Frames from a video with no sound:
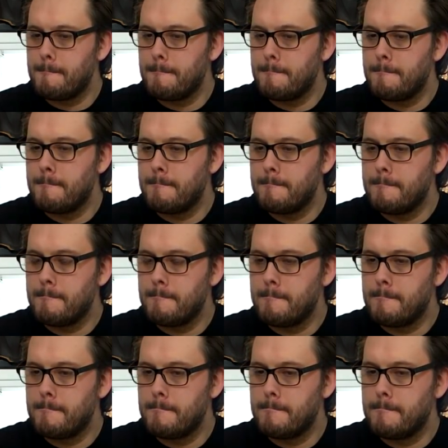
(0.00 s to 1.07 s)

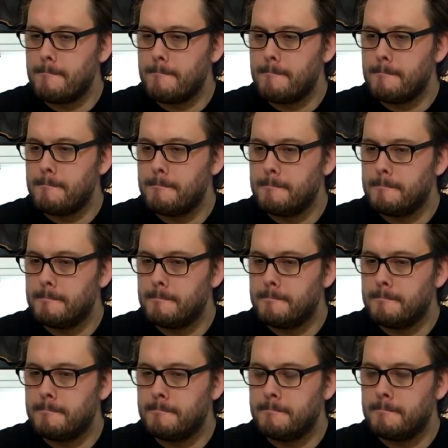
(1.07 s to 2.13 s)

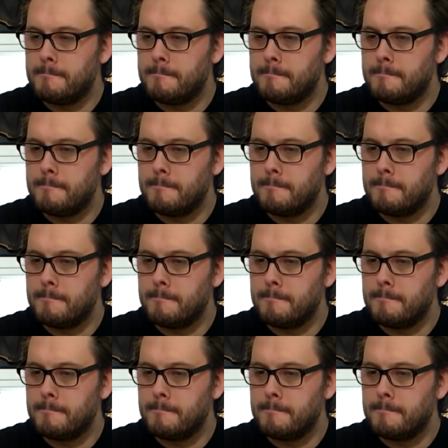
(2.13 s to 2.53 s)
(silent)